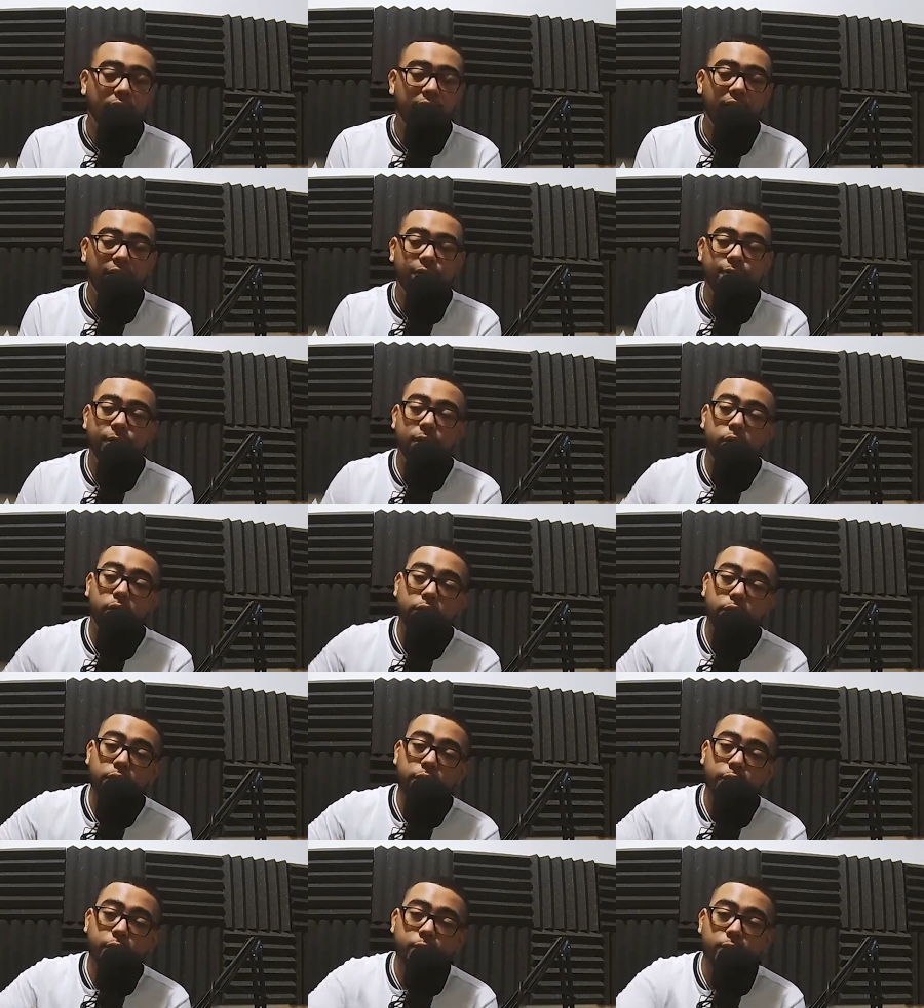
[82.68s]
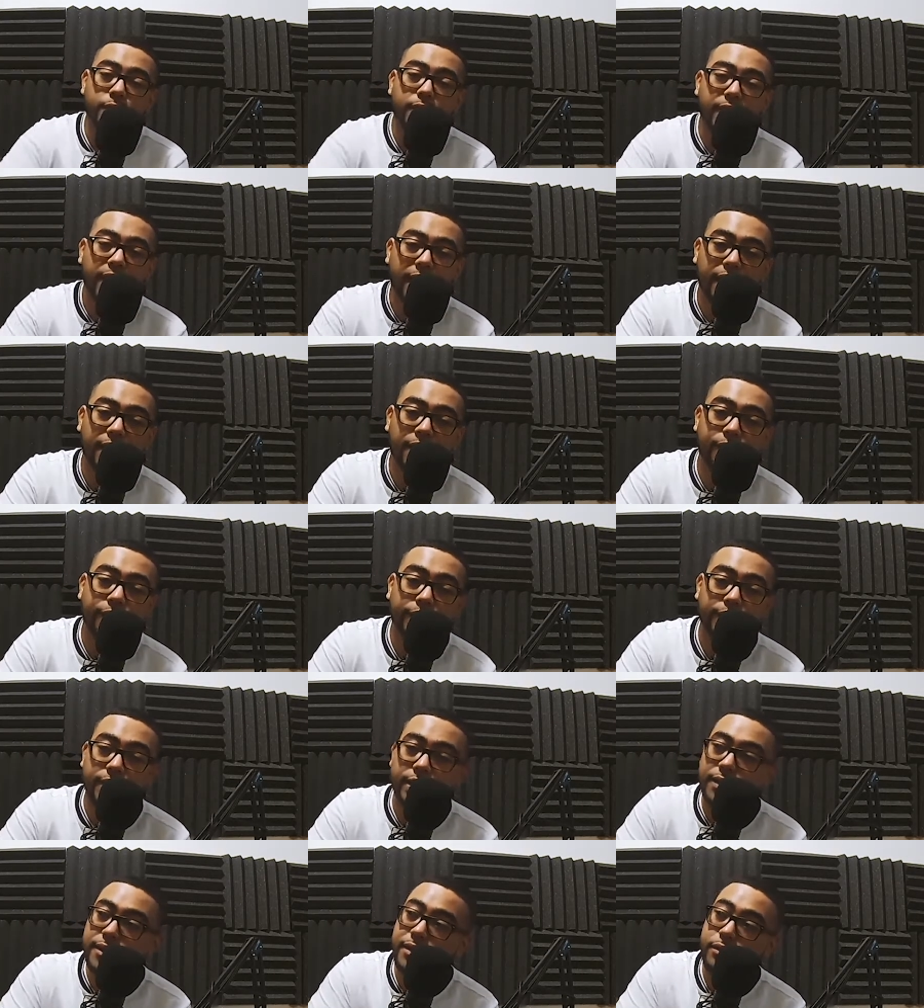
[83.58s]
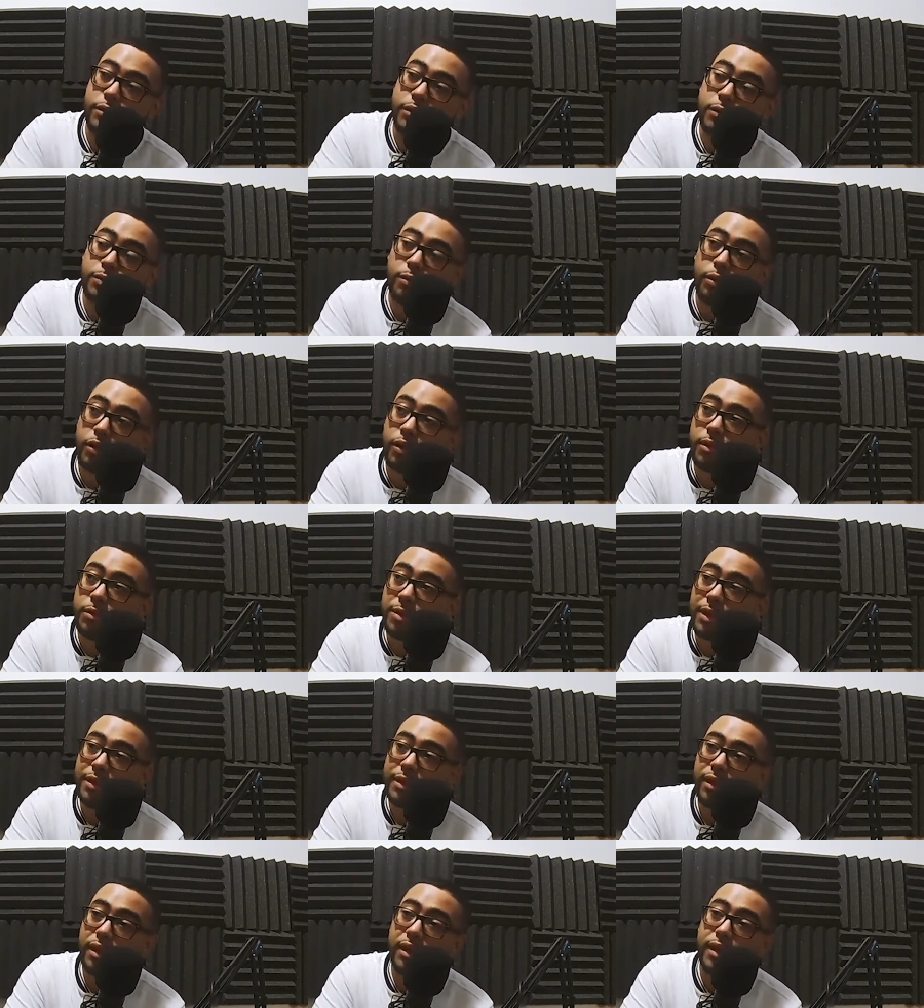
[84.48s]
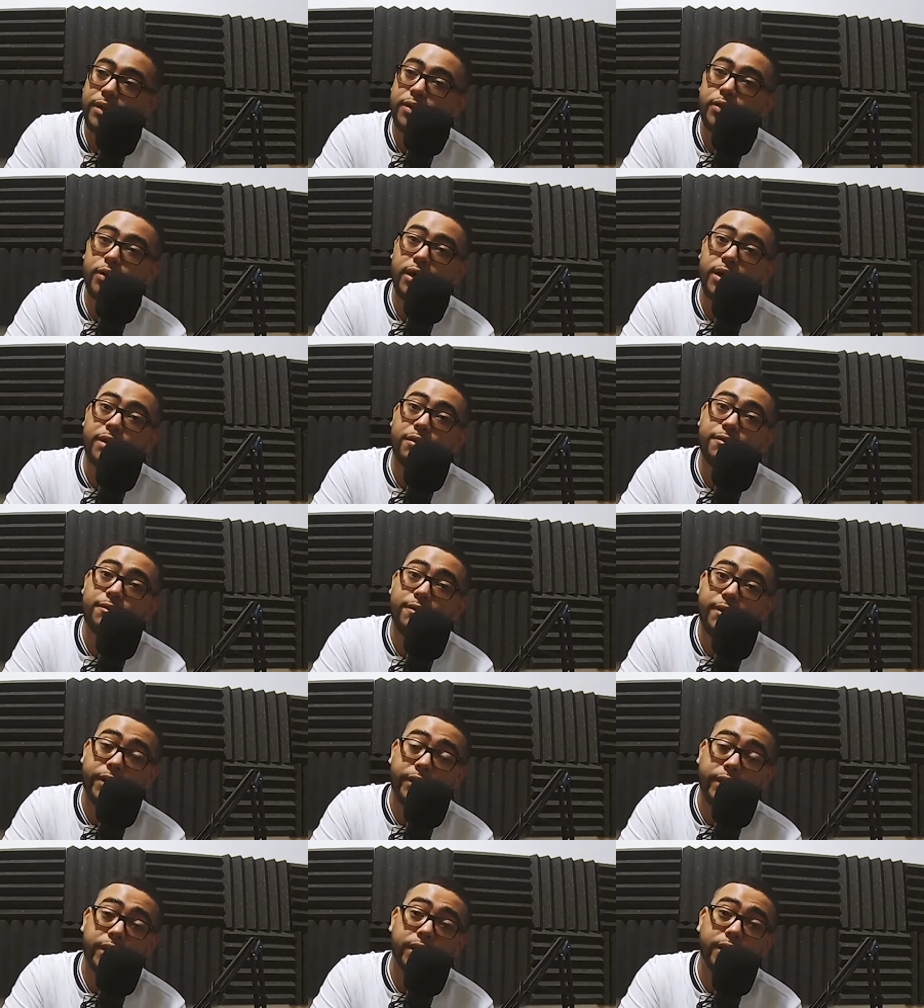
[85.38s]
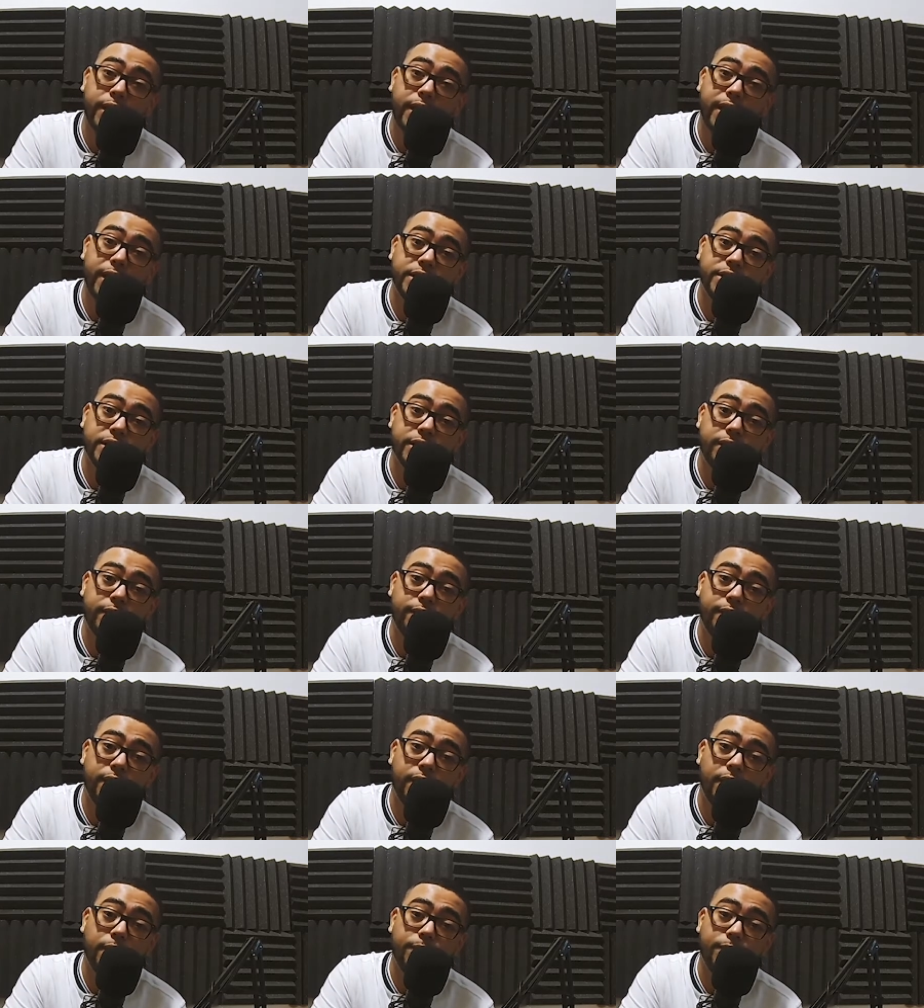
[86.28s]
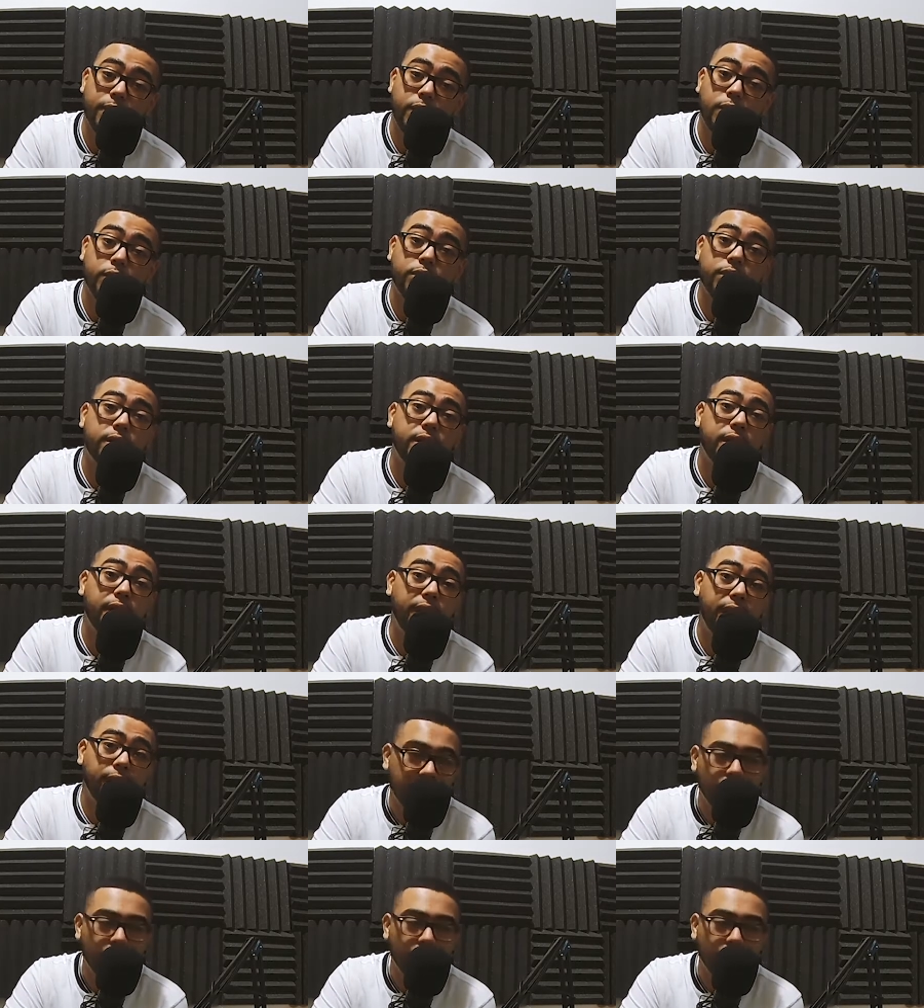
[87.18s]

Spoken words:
I've been going through that ever since I was born, basically. So at a very young age, I developed OCD.